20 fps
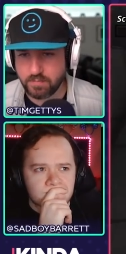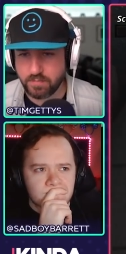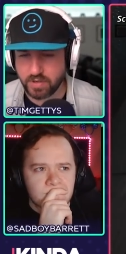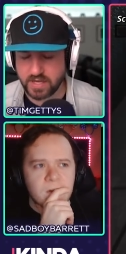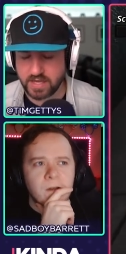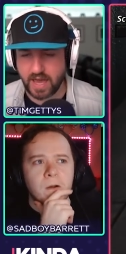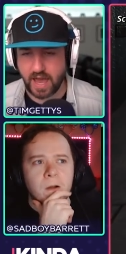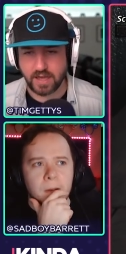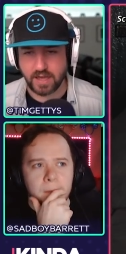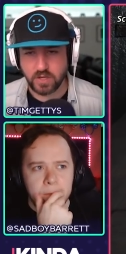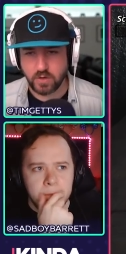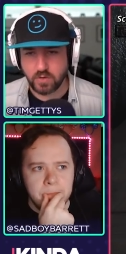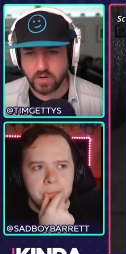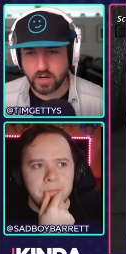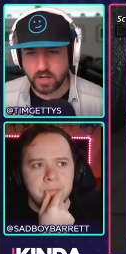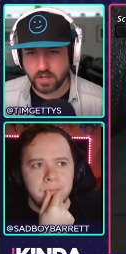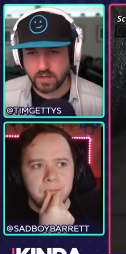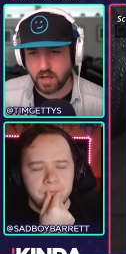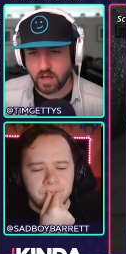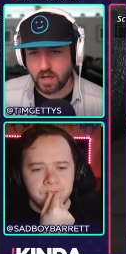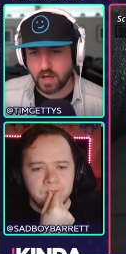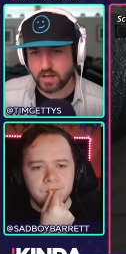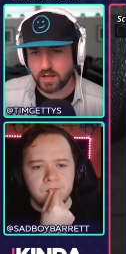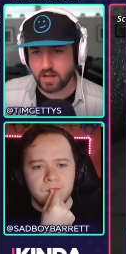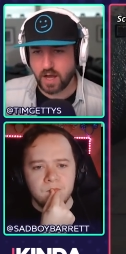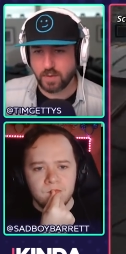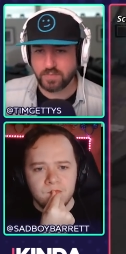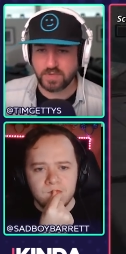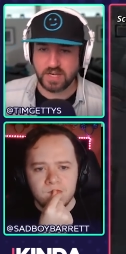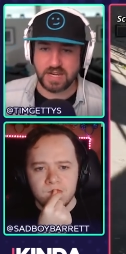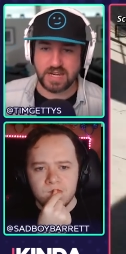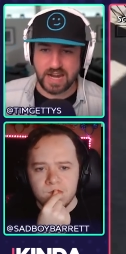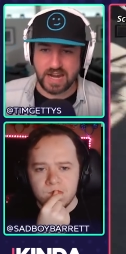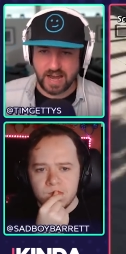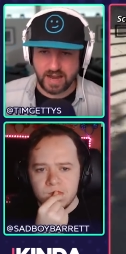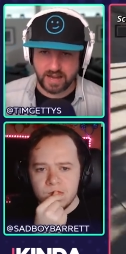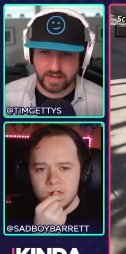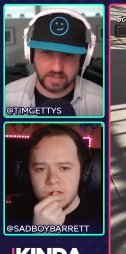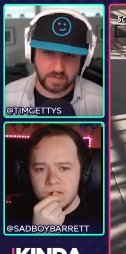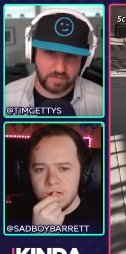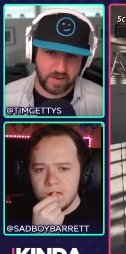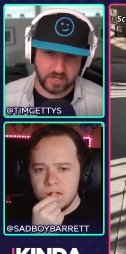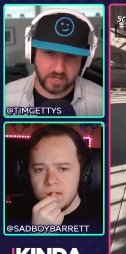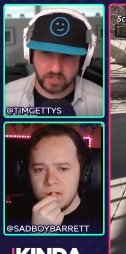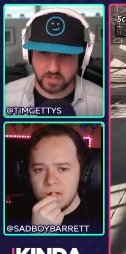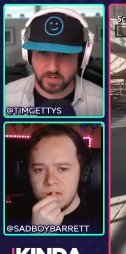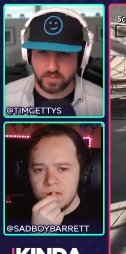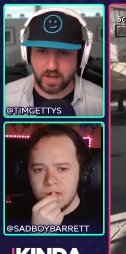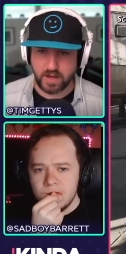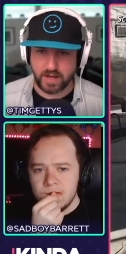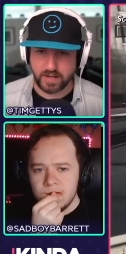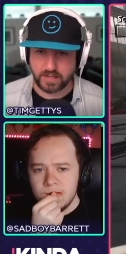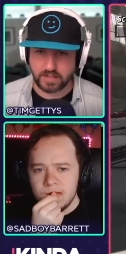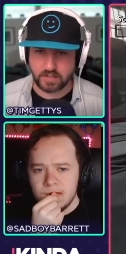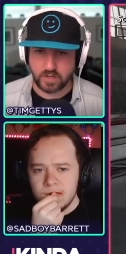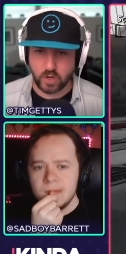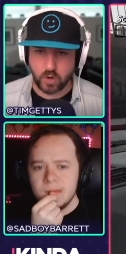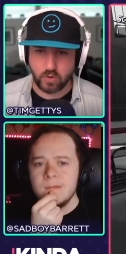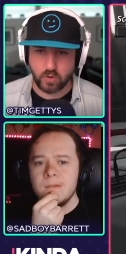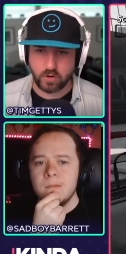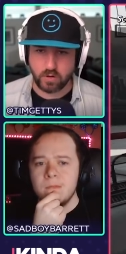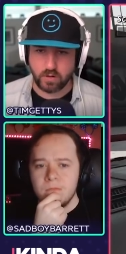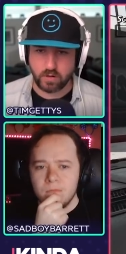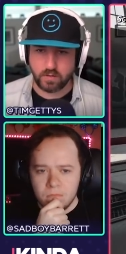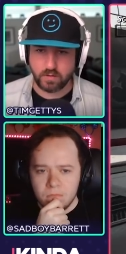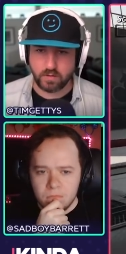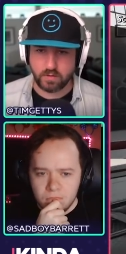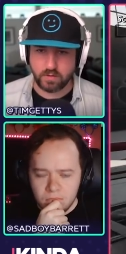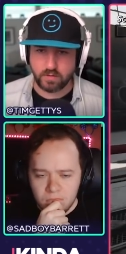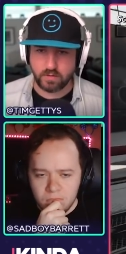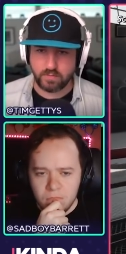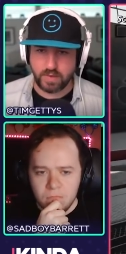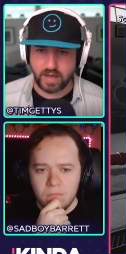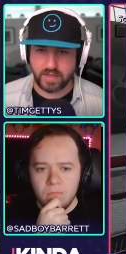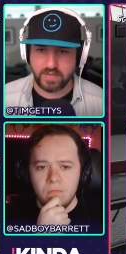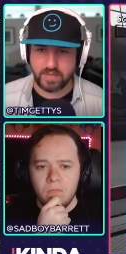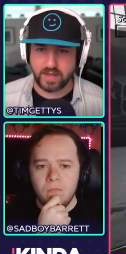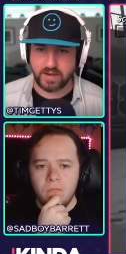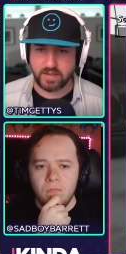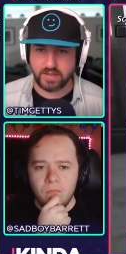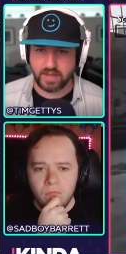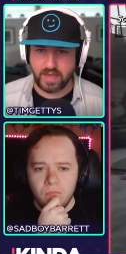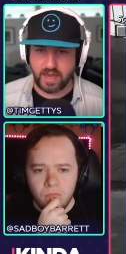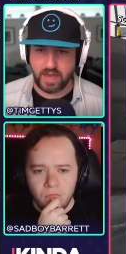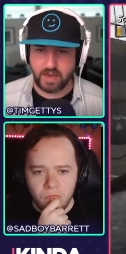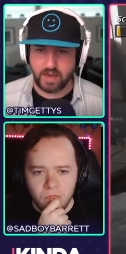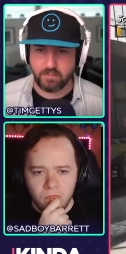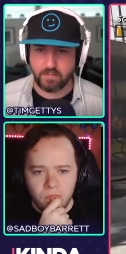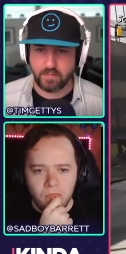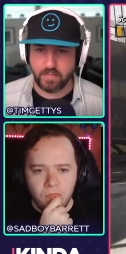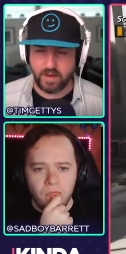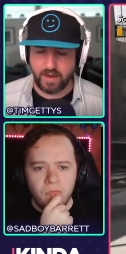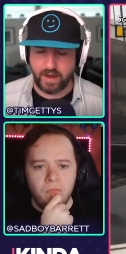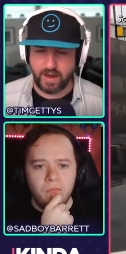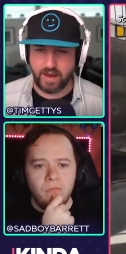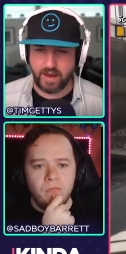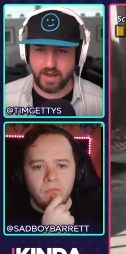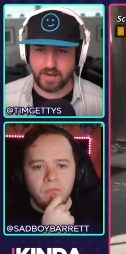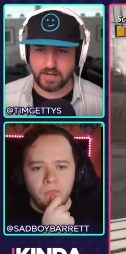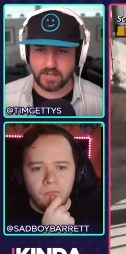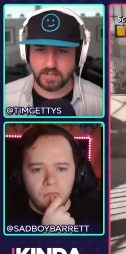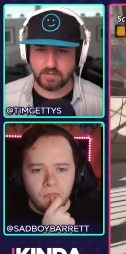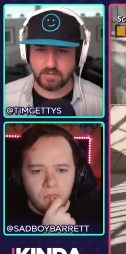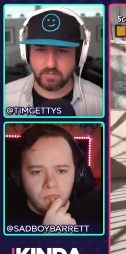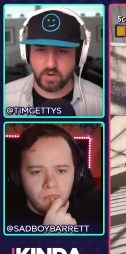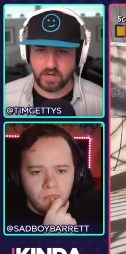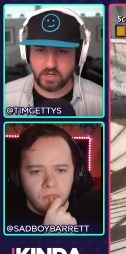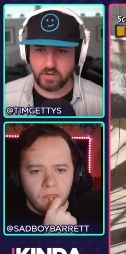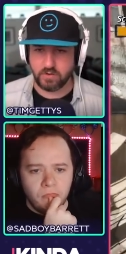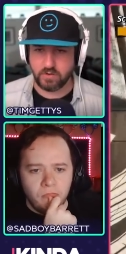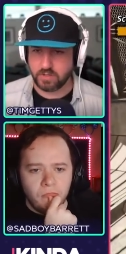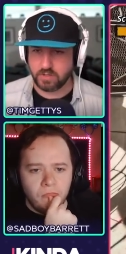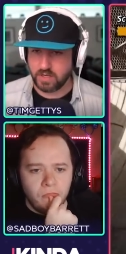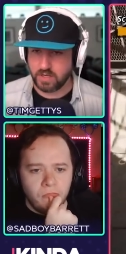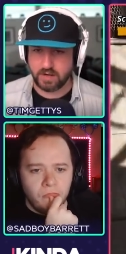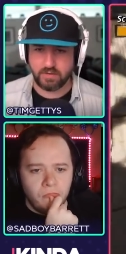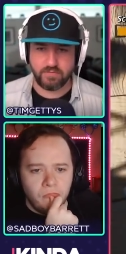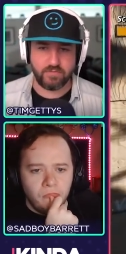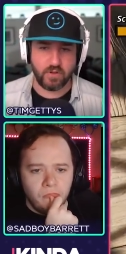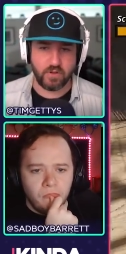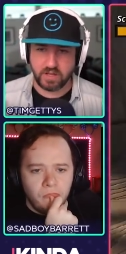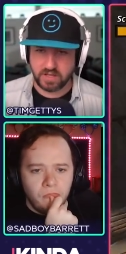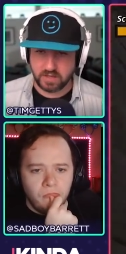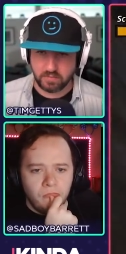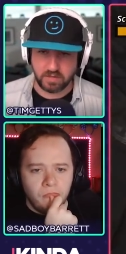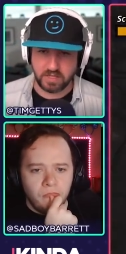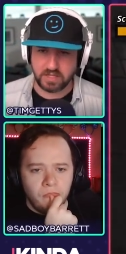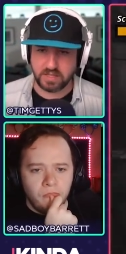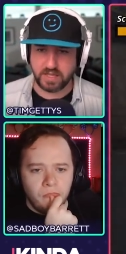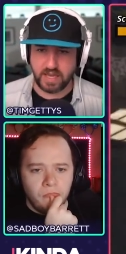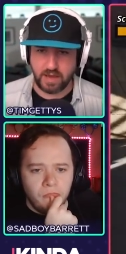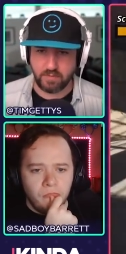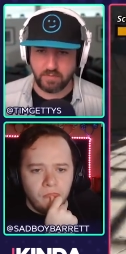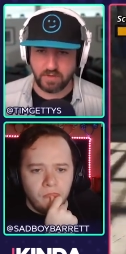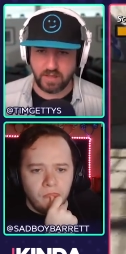Speaker 1: But okay. yeah, you would unlock up to nine special spots total by the end of the game. Mm-hmm. And when you did fully complete the game